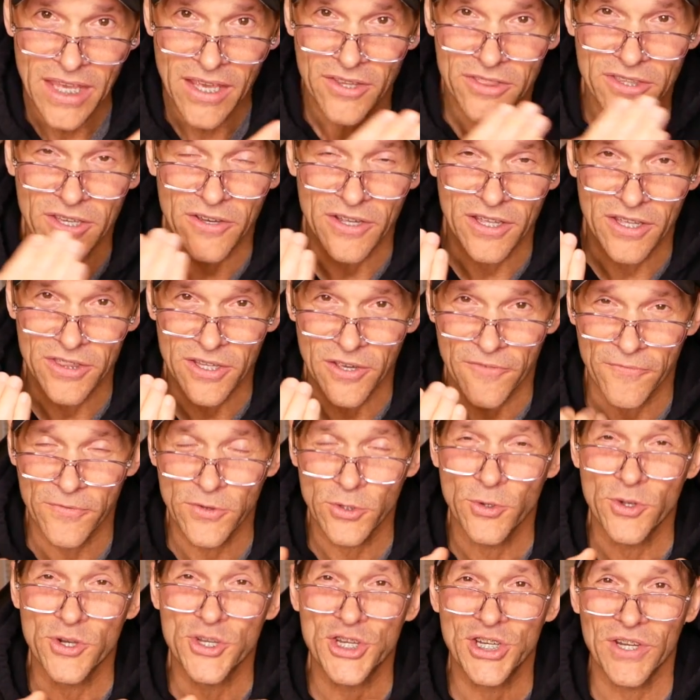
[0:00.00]
the
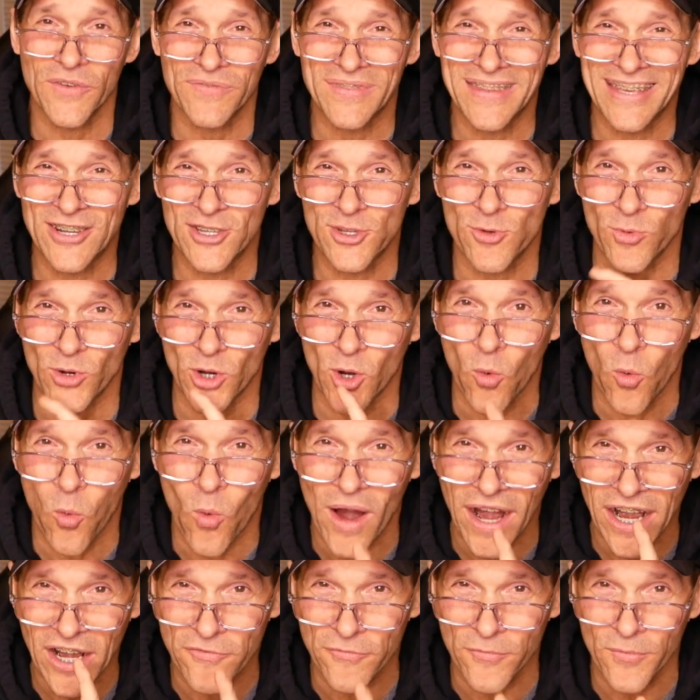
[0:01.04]
fluid shift that is
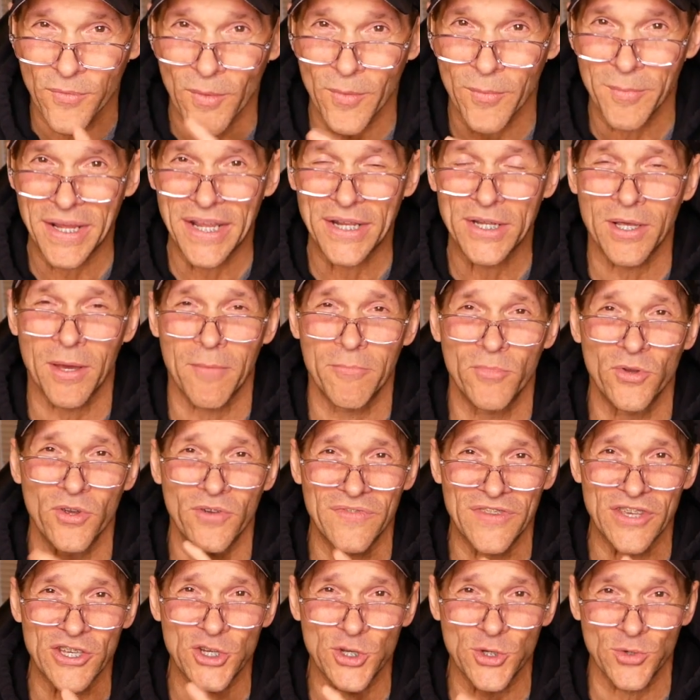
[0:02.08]
required for me to move
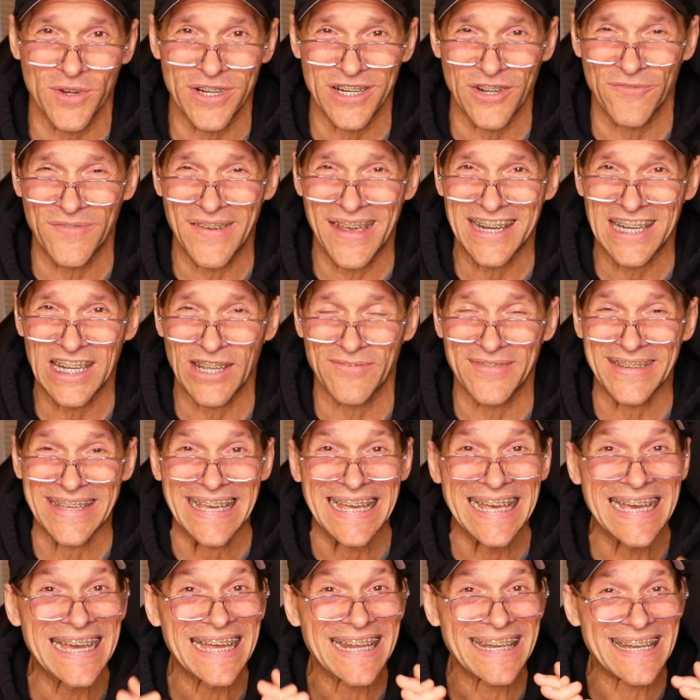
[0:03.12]
this joint effectively.
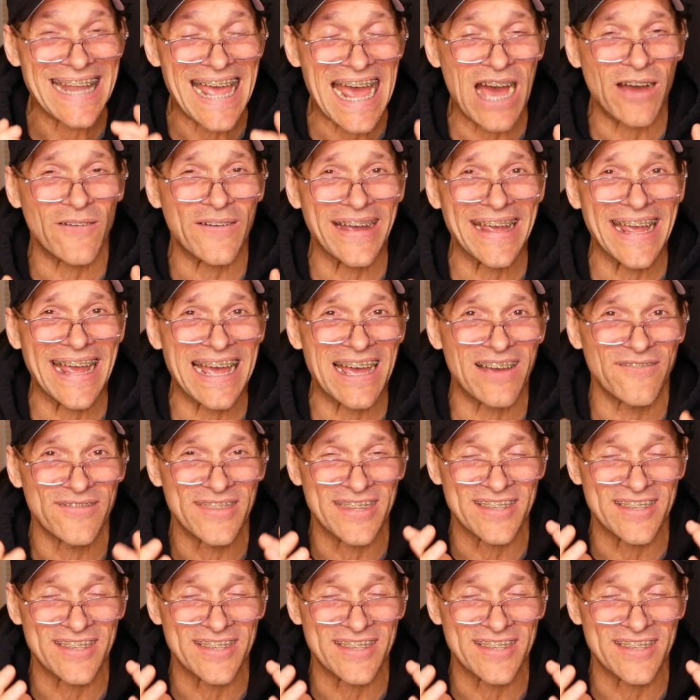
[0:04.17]
Now I have